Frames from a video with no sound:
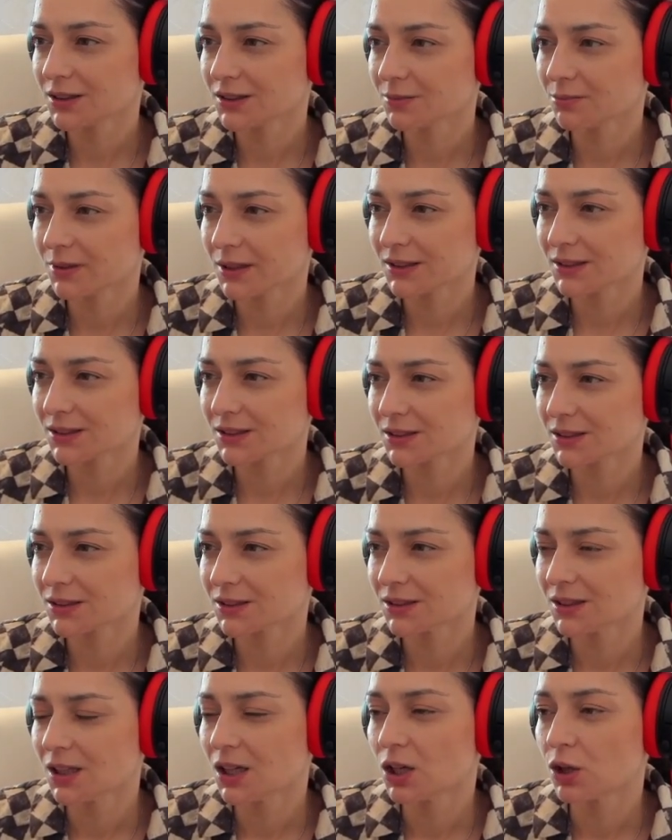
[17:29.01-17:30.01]

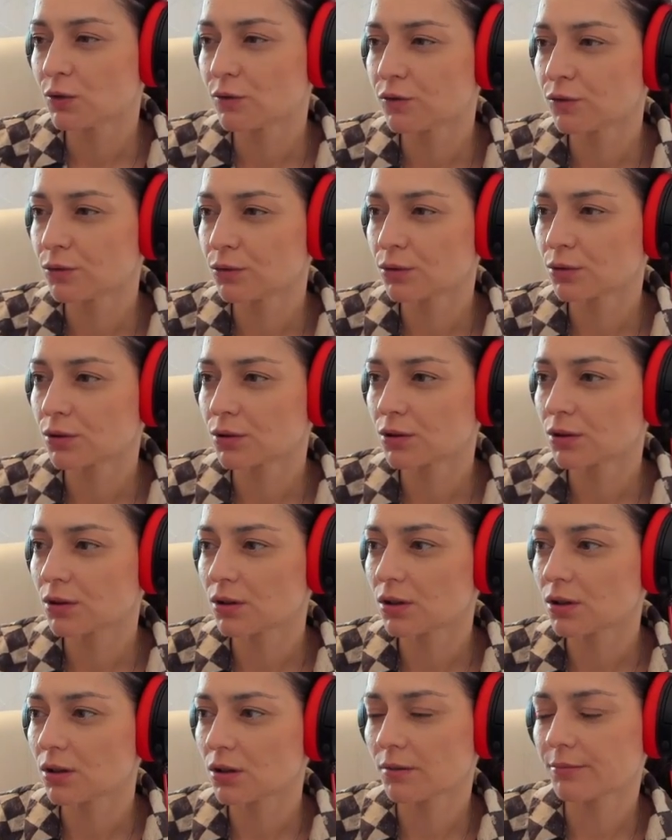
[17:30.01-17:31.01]
unpleasant for
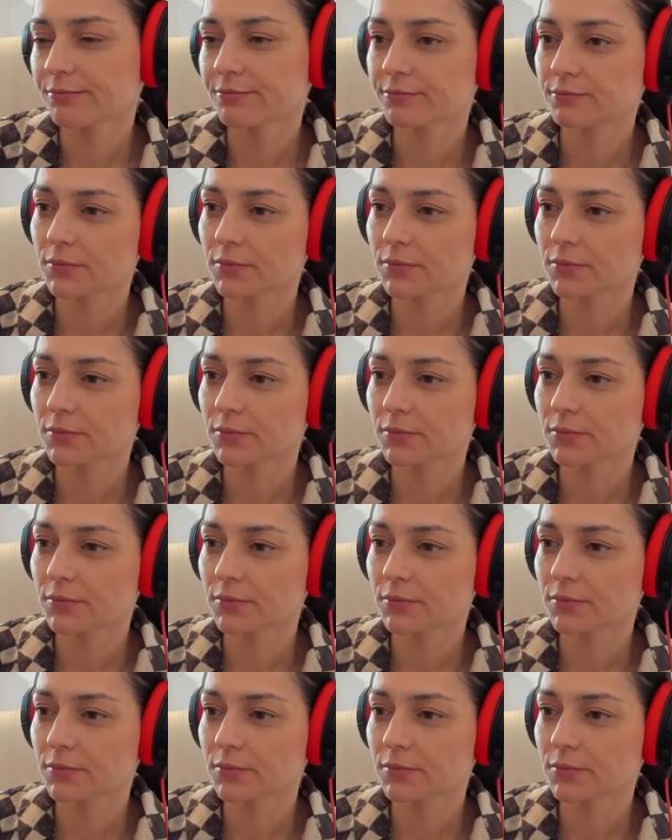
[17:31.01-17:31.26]
um,